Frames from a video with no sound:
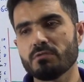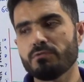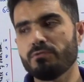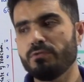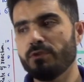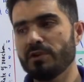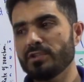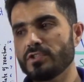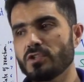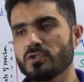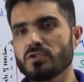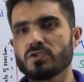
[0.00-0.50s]

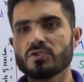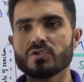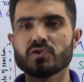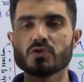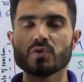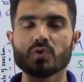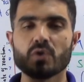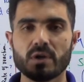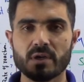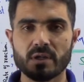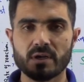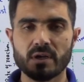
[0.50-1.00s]
First order,
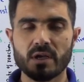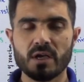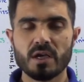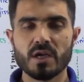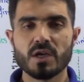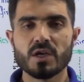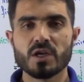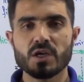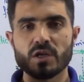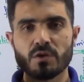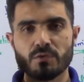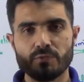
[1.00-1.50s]
zero order.
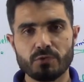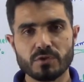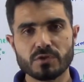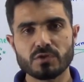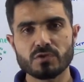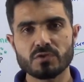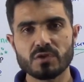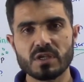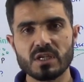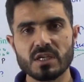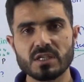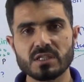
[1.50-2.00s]
In first
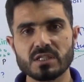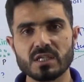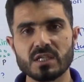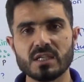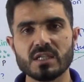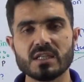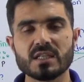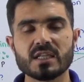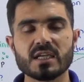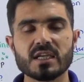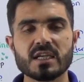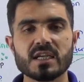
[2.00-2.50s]
order
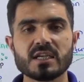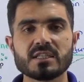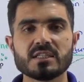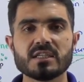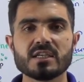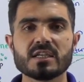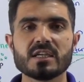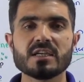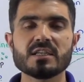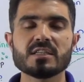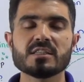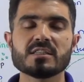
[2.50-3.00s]
reaction, the
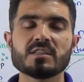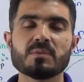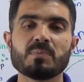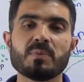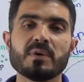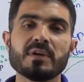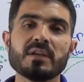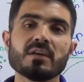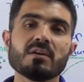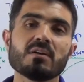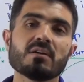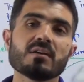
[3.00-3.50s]
reaction rate is
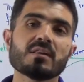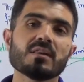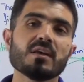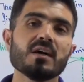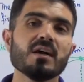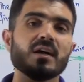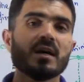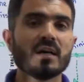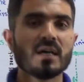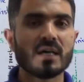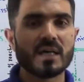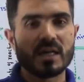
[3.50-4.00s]
depending on
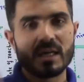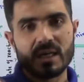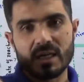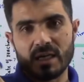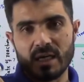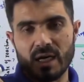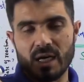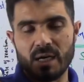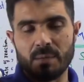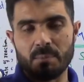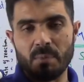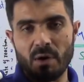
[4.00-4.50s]
the
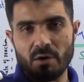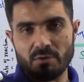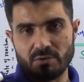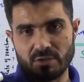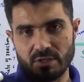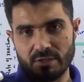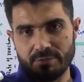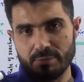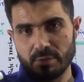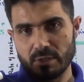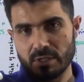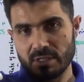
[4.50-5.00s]
amount
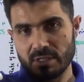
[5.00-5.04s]
of